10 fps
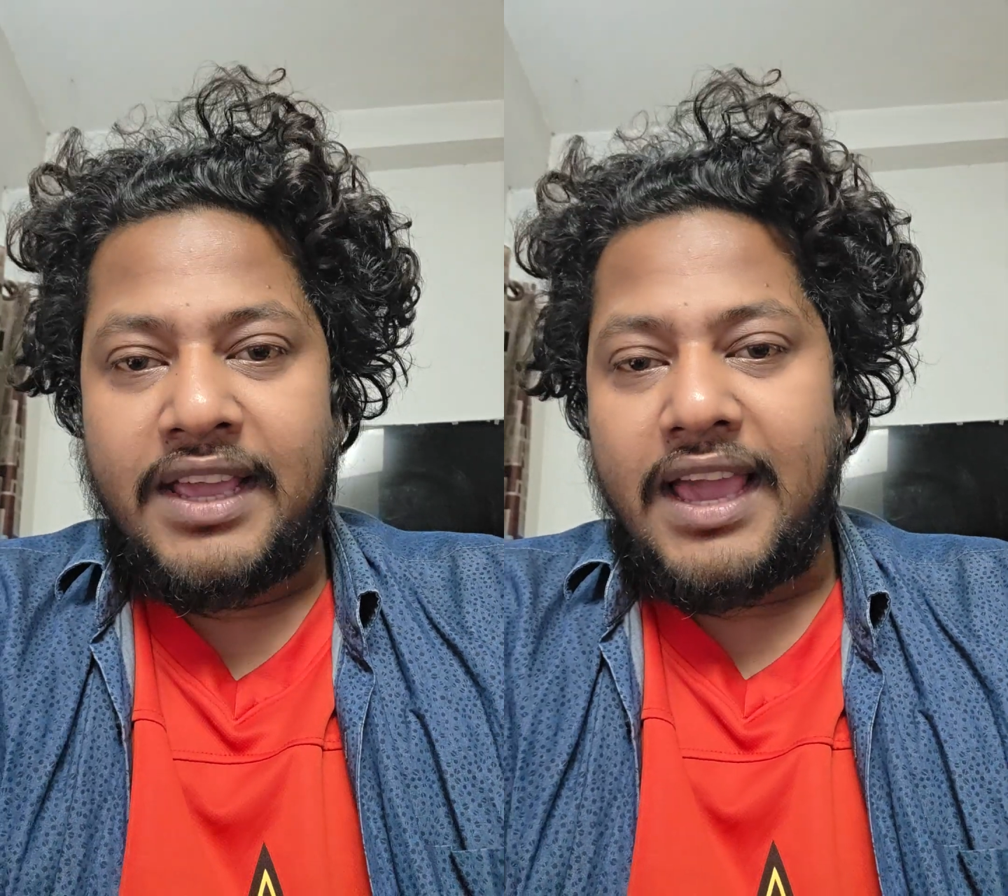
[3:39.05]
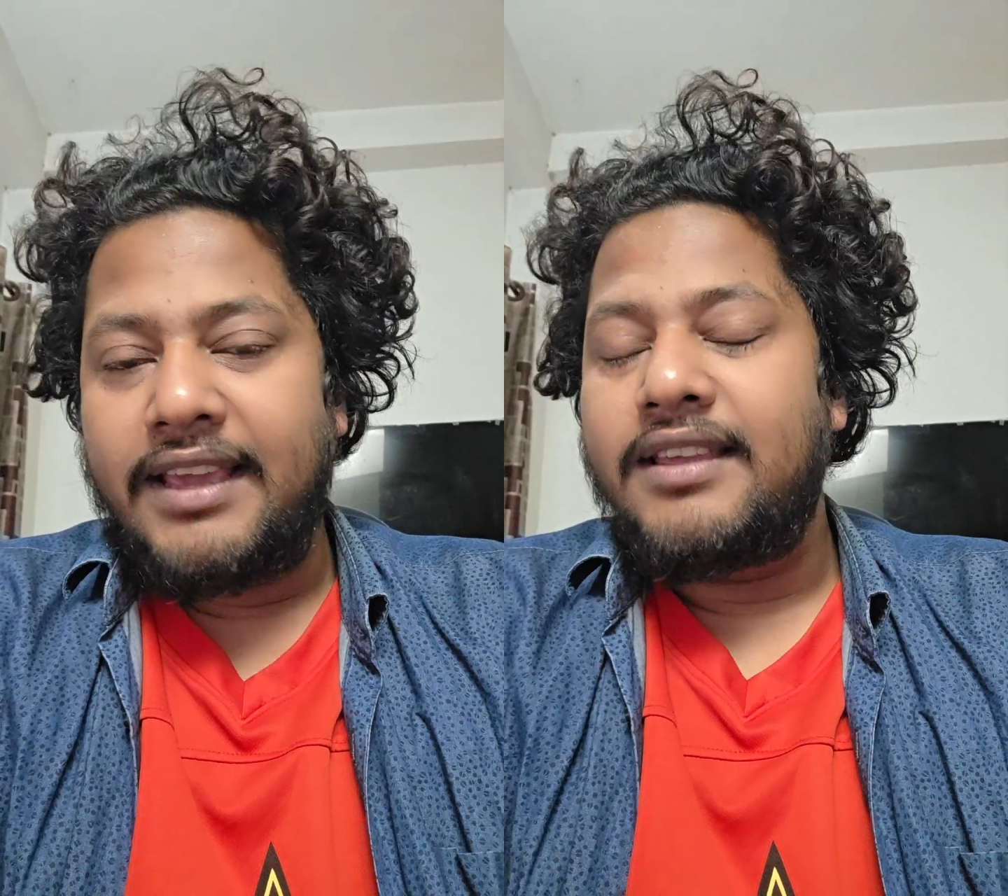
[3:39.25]

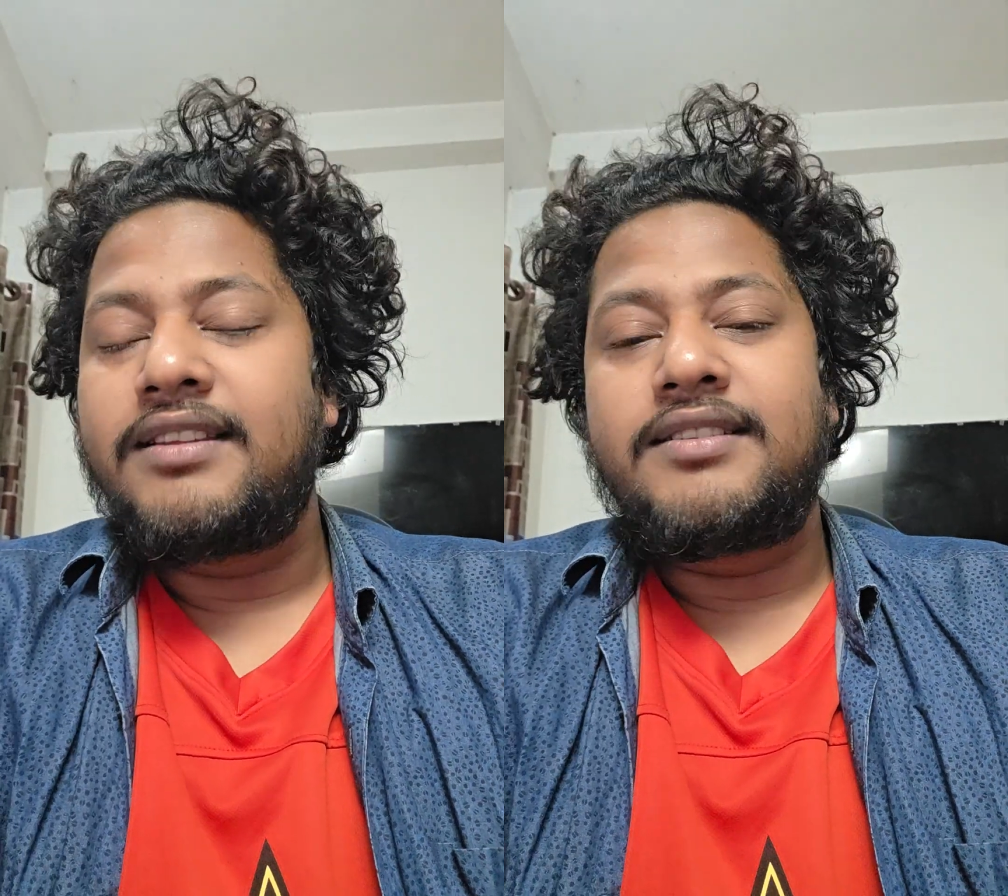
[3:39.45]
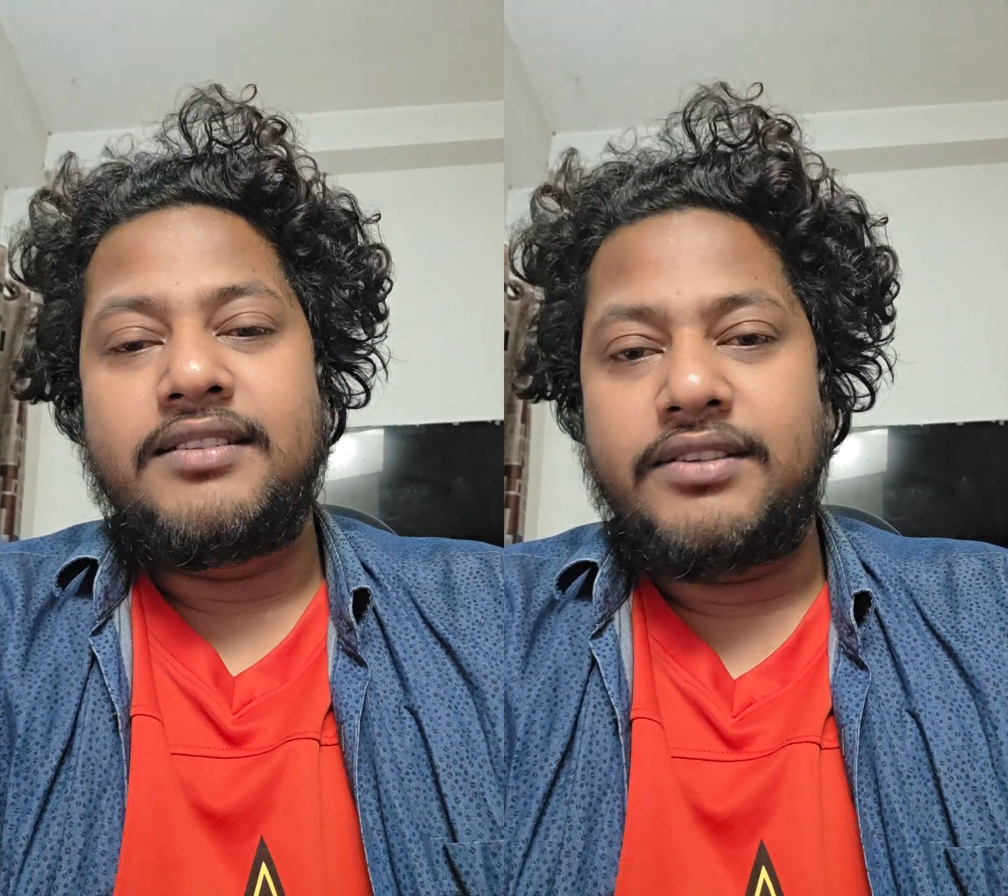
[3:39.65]
I can
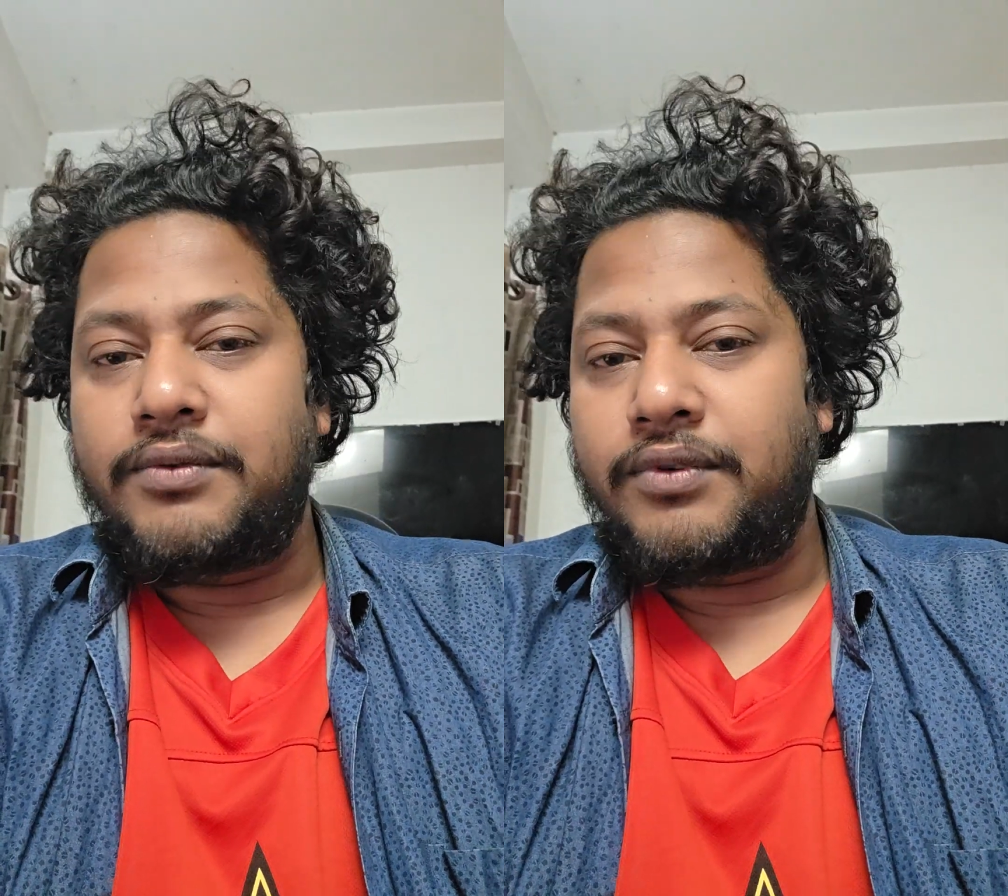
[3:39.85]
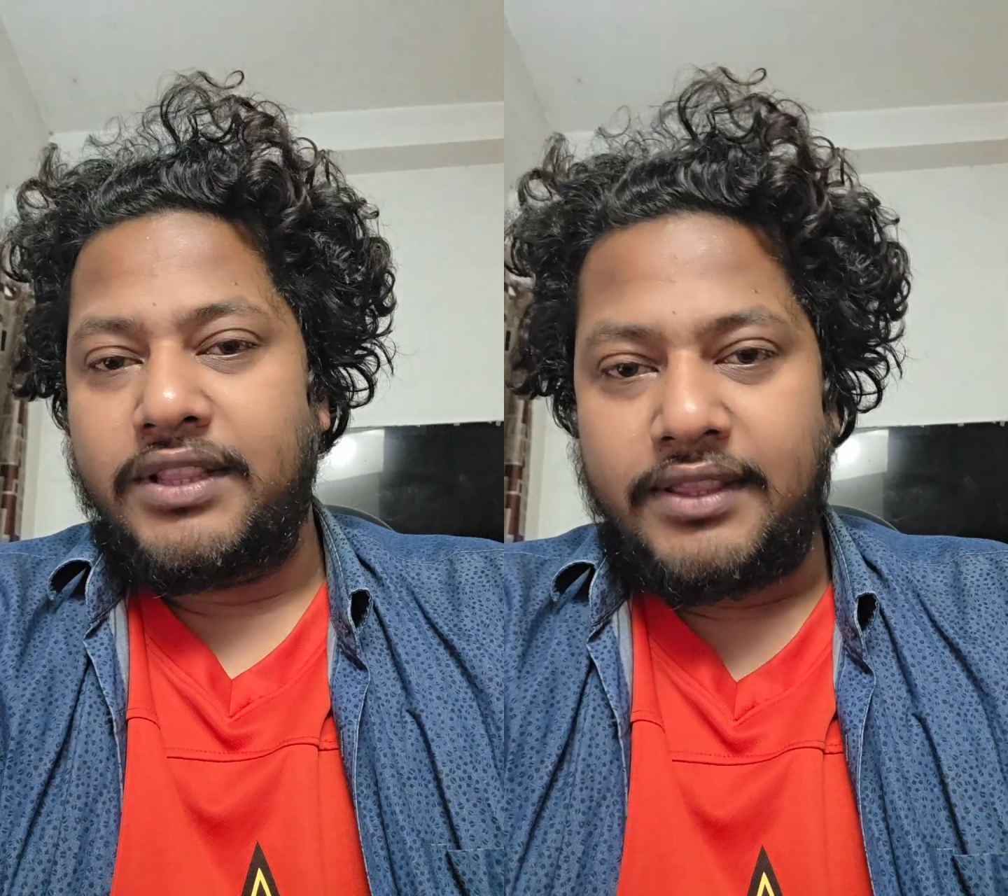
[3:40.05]
assist
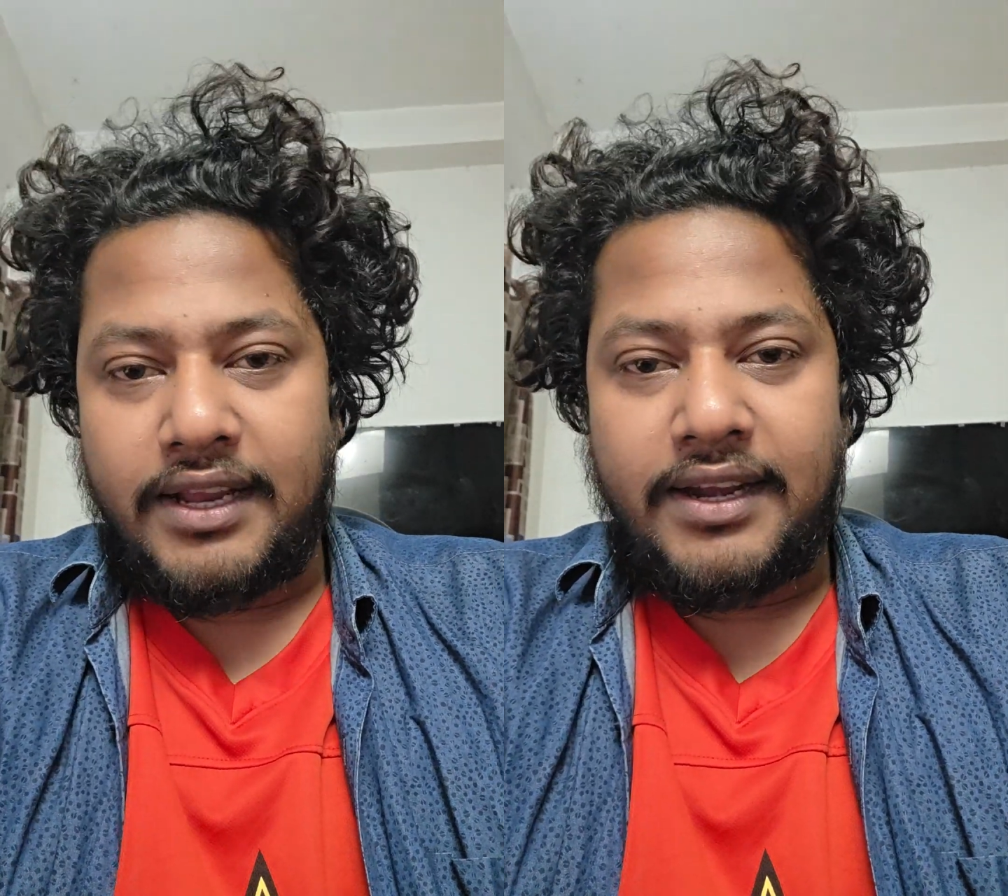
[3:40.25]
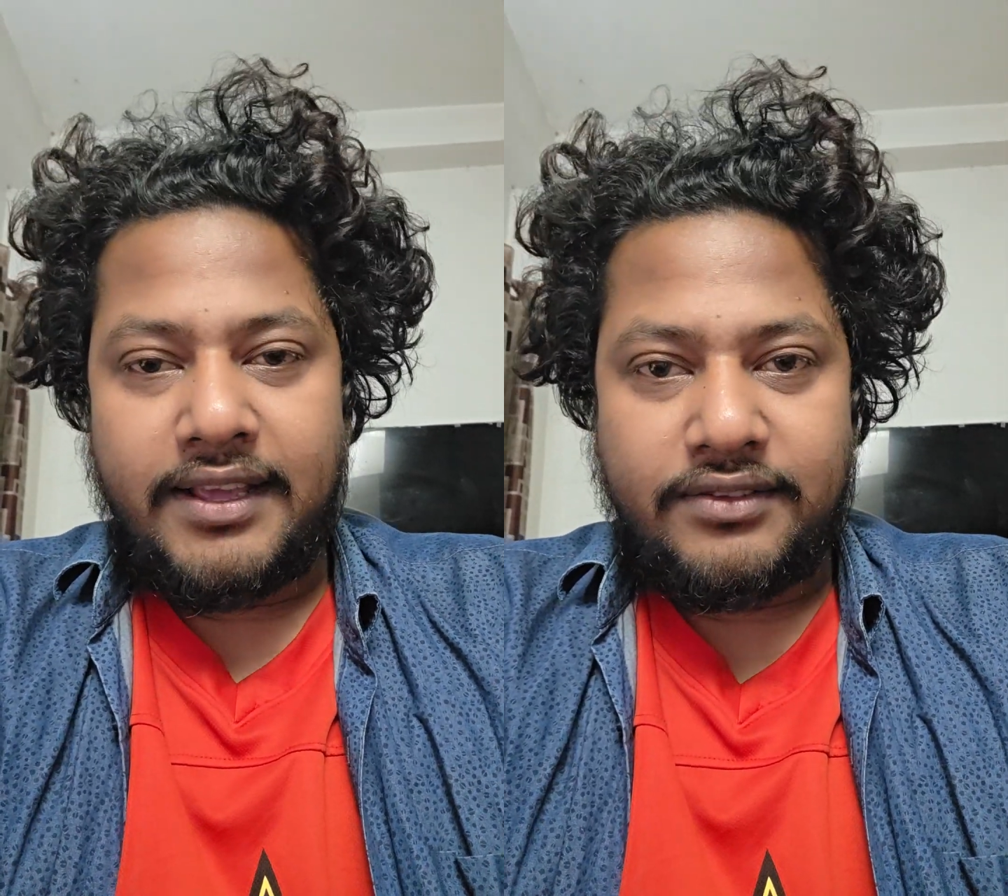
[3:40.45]
you with
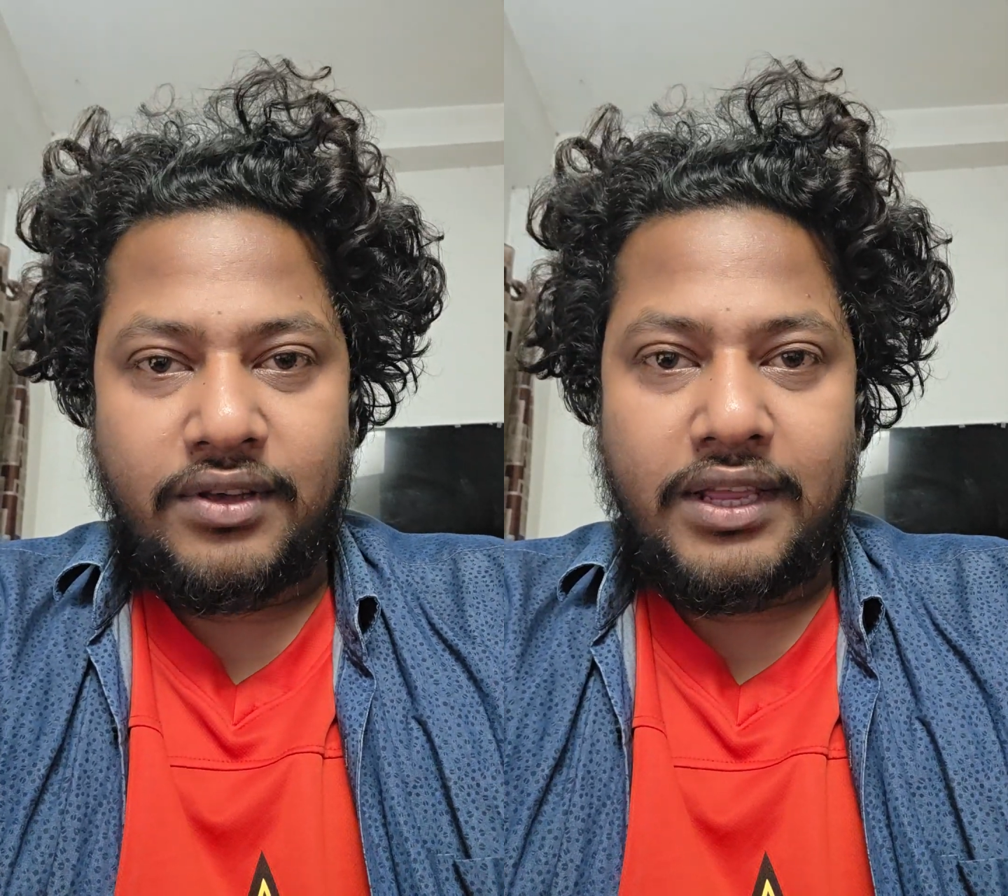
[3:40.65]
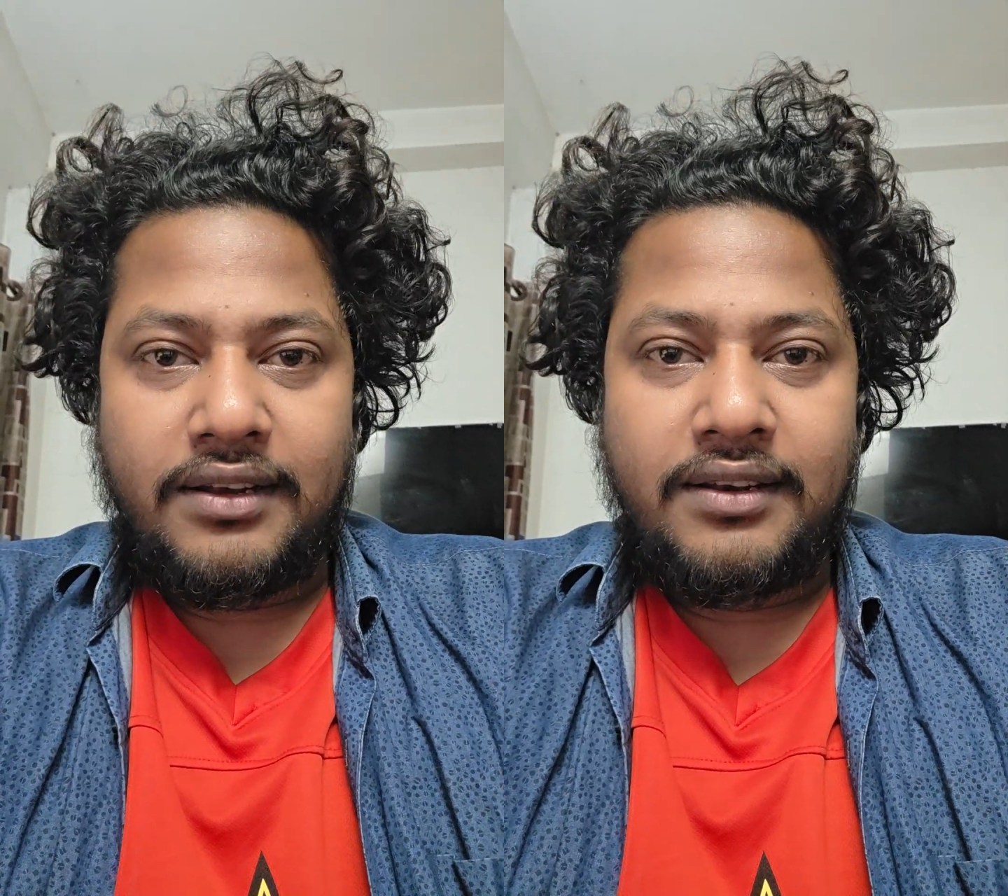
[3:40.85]
that as
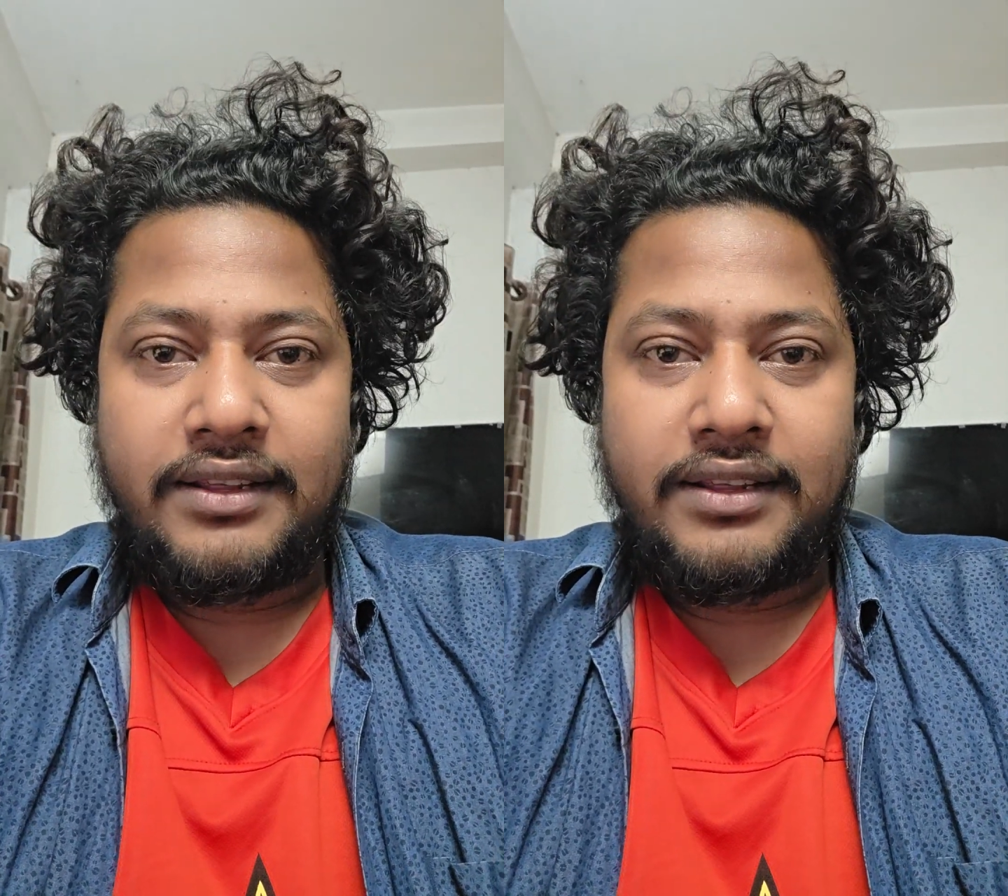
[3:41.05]
well.